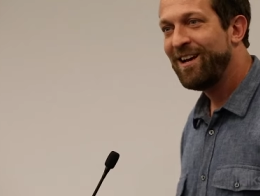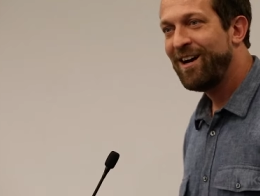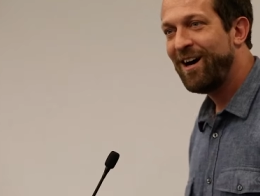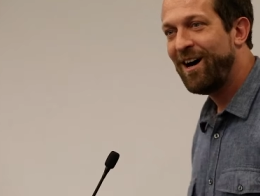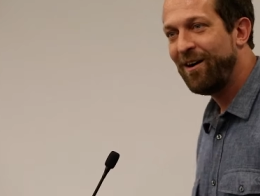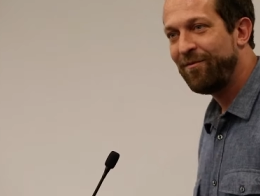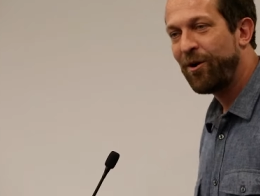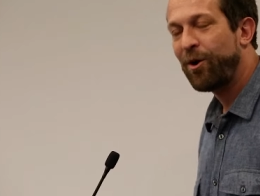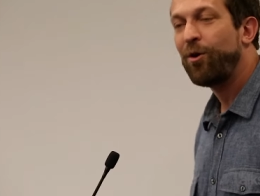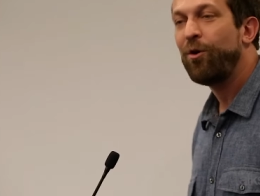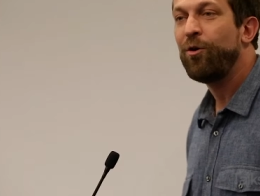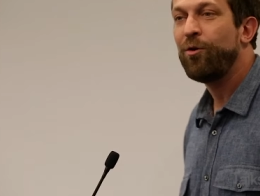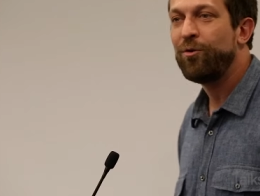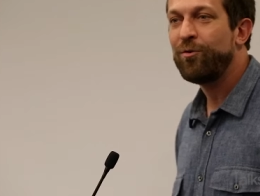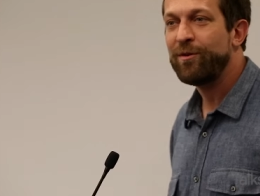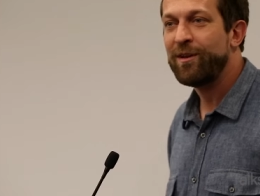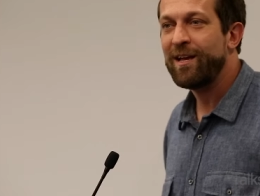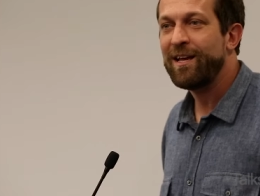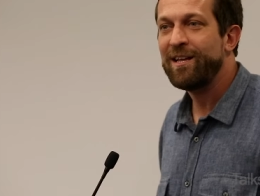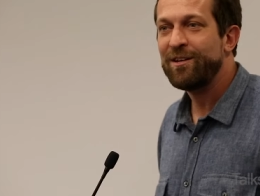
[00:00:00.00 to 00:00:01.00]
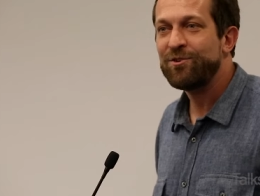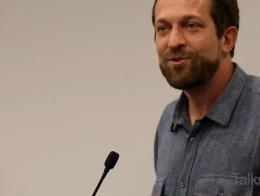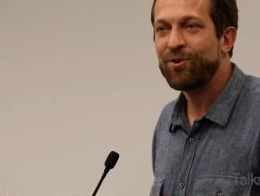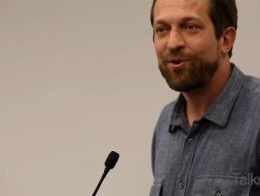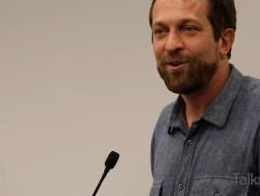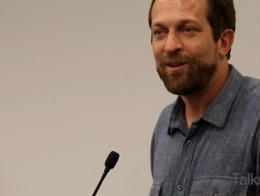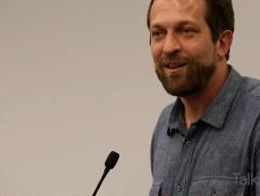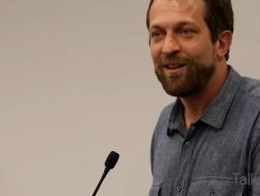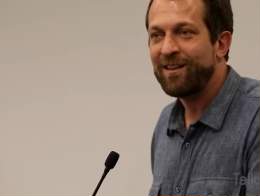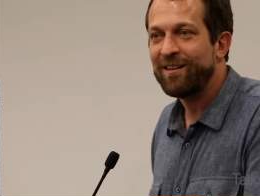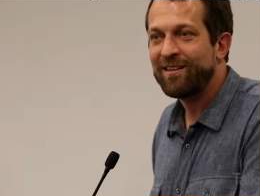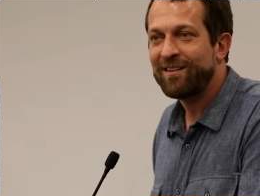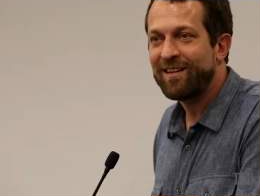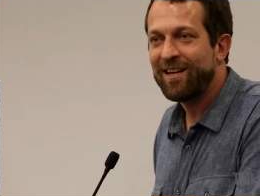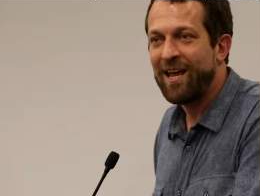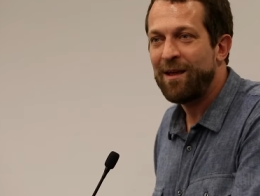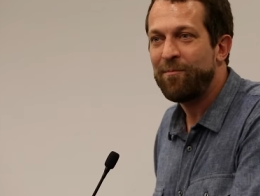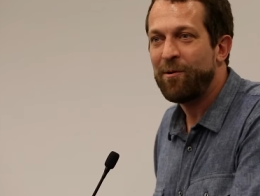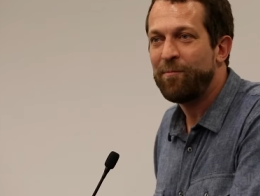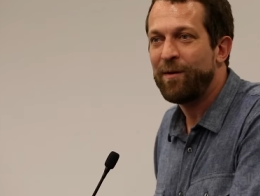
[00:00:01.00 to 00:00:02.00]
of our own internal
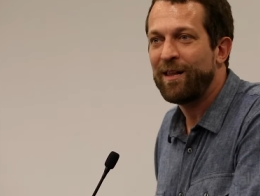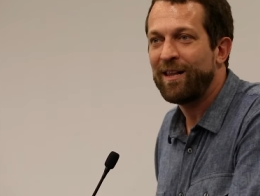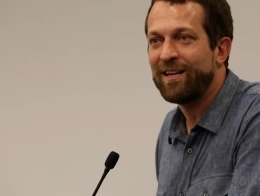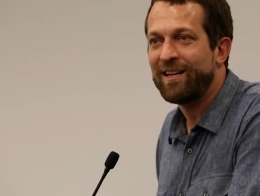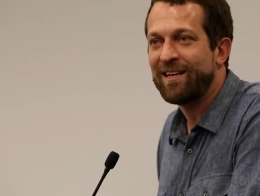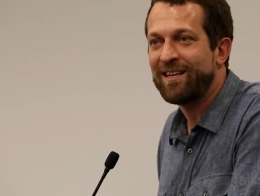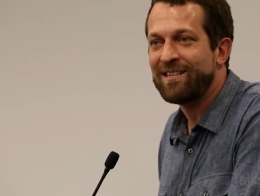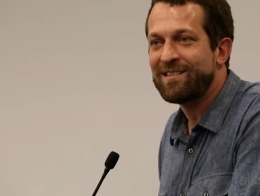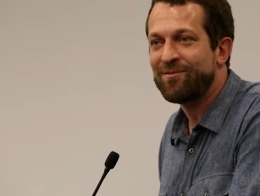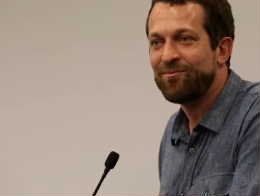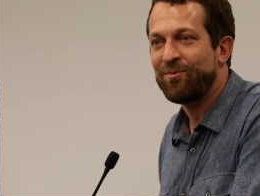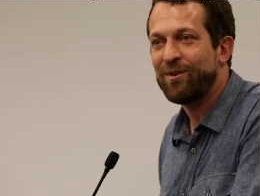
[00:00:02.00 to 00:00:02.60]
capabilities.